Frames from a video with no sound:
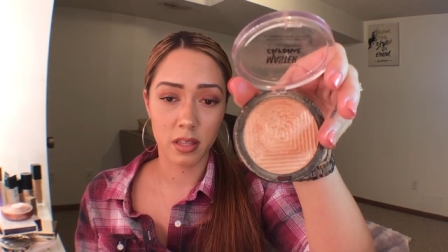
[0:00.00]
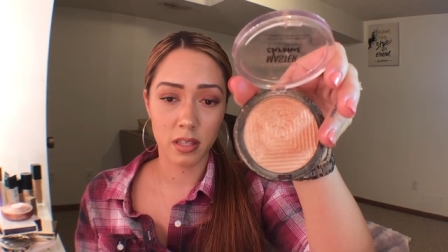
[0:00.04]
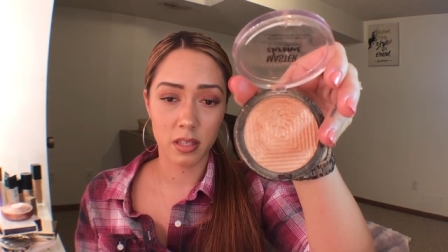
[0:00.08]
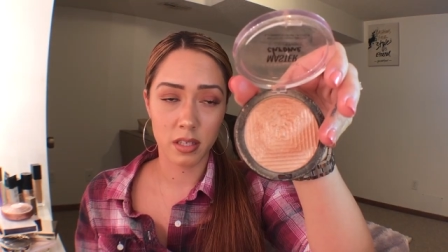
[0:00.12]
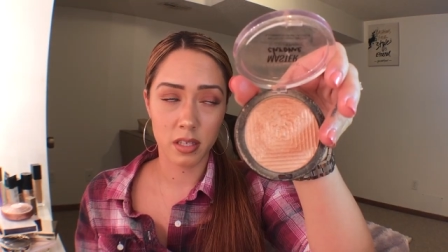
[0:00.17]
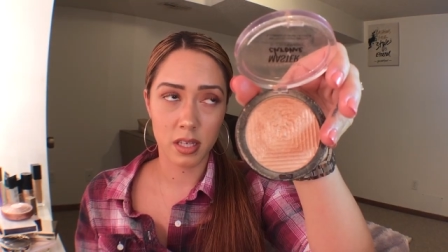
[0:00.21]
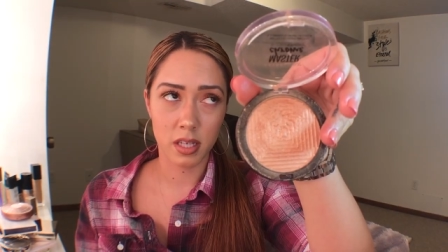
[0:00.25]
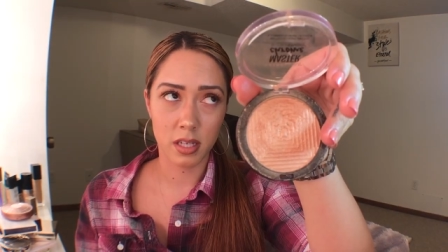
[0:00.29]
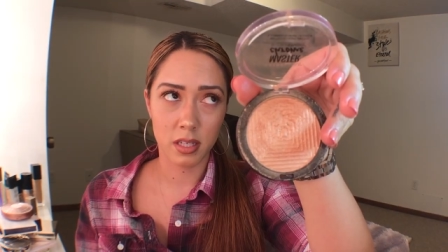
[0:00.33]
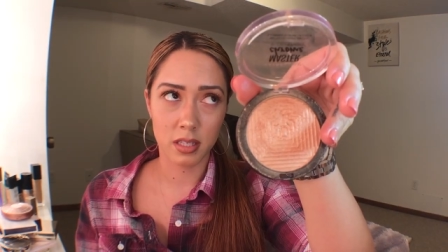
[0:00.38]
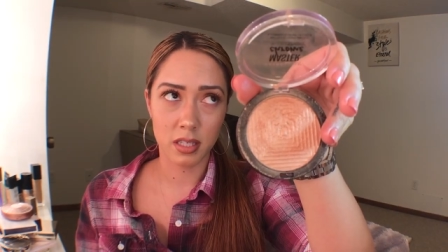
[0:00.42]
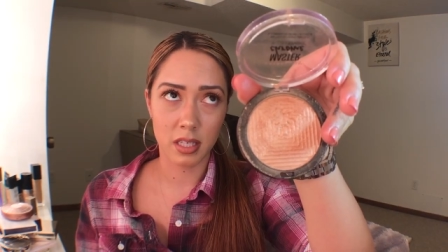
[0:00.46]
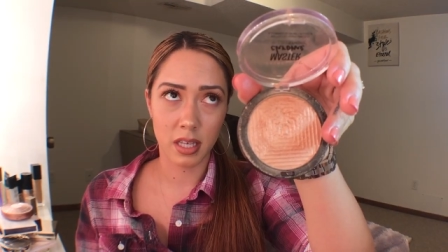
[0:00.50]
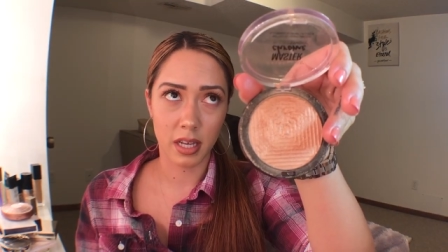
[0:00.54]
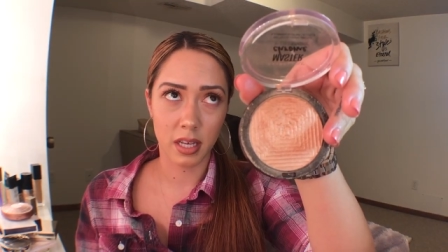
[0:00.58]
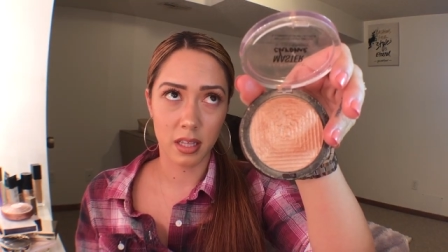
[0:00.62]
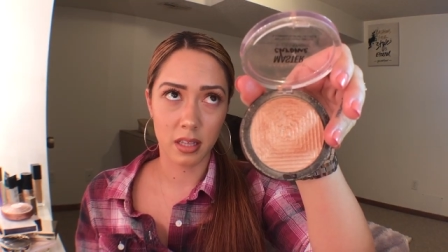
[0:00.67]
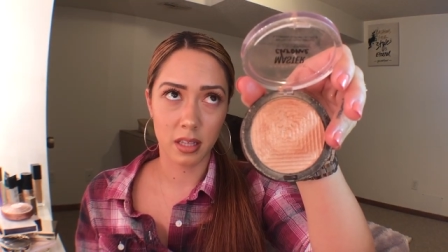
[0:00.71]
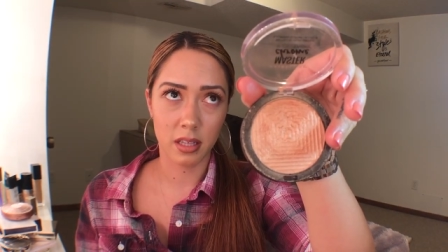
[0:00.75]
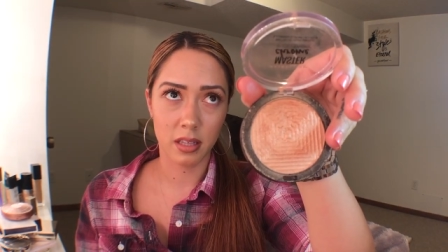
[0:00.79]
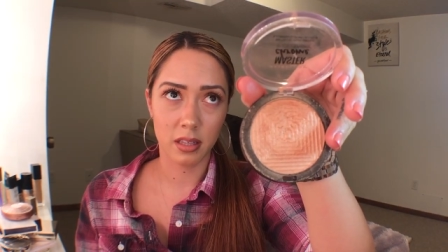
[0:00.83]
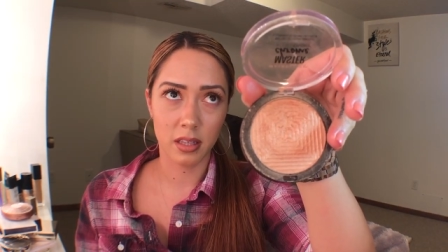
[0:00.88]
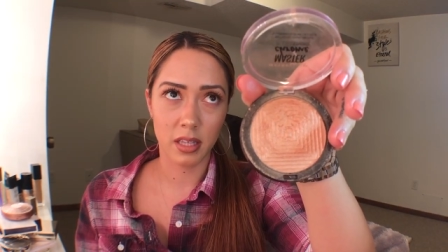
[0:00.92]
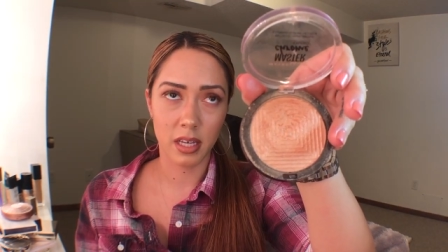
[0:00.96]
Since like
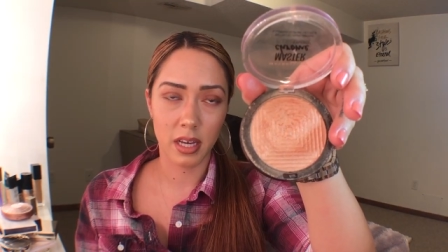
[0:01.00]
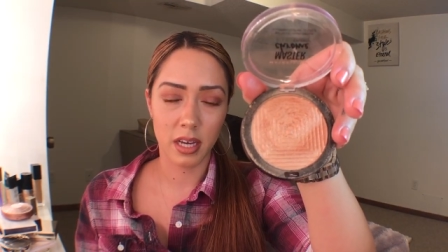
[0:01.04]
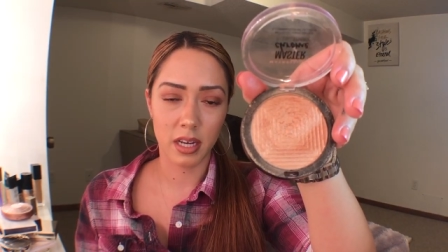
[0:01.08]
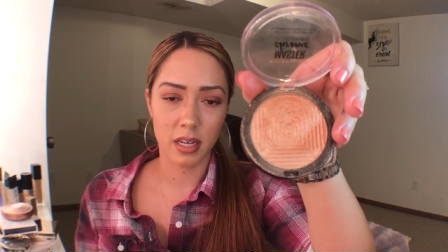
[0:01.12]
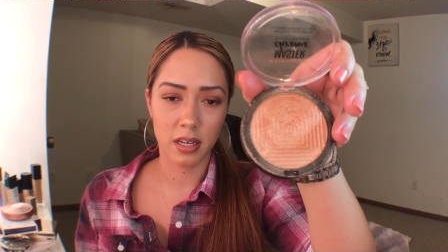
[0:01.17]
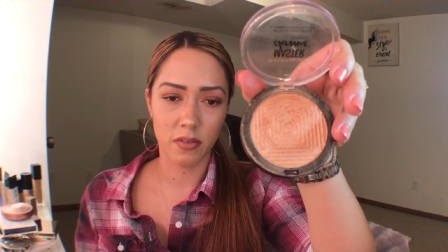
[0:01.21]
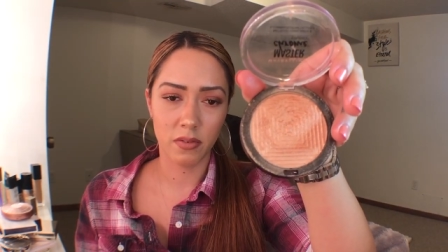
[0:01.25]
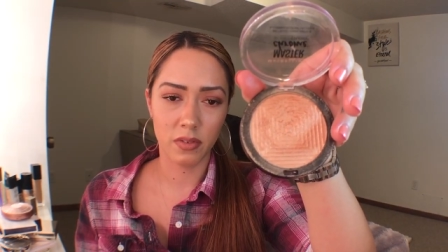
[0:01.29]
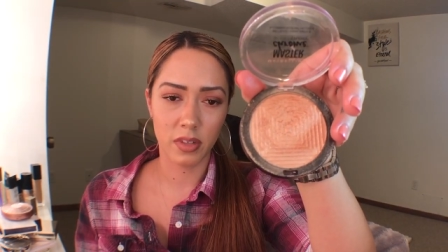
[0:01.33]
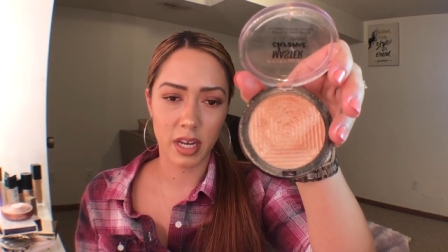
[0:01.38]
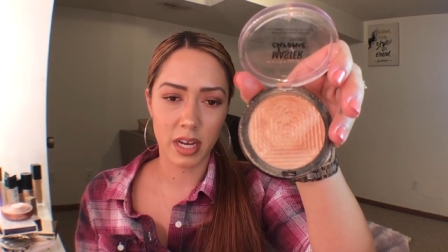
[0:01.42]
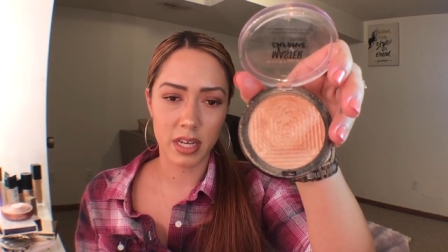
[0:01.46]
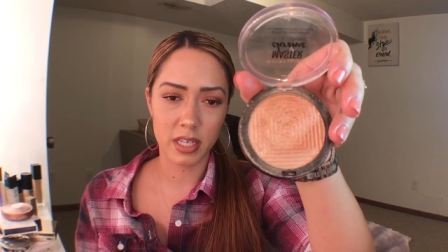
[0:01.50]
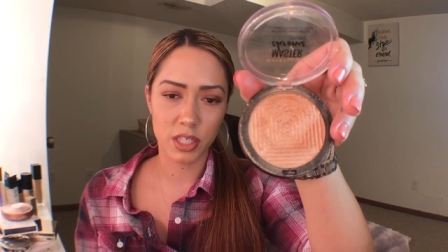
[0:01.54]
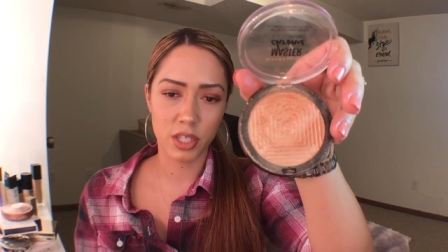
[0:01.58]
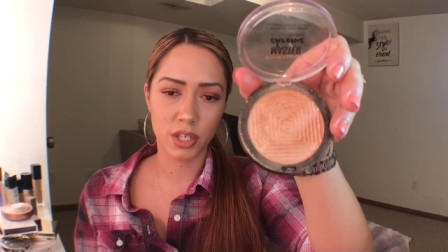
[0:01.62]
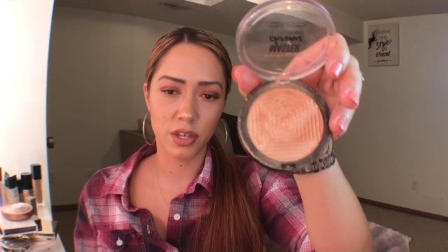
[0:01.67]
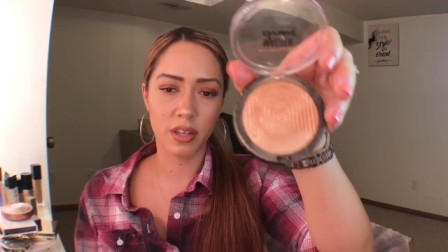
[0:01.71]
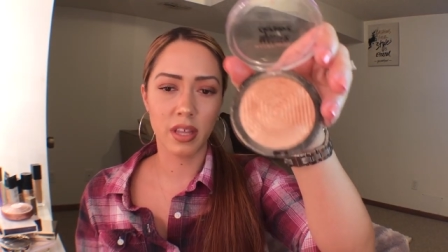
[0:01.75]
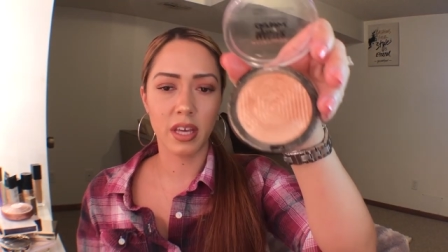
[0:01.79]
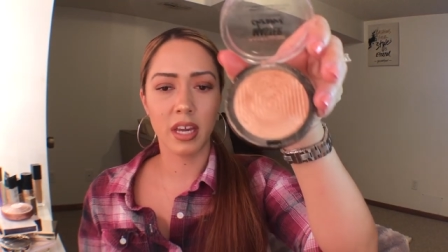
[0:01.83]
the end of last year,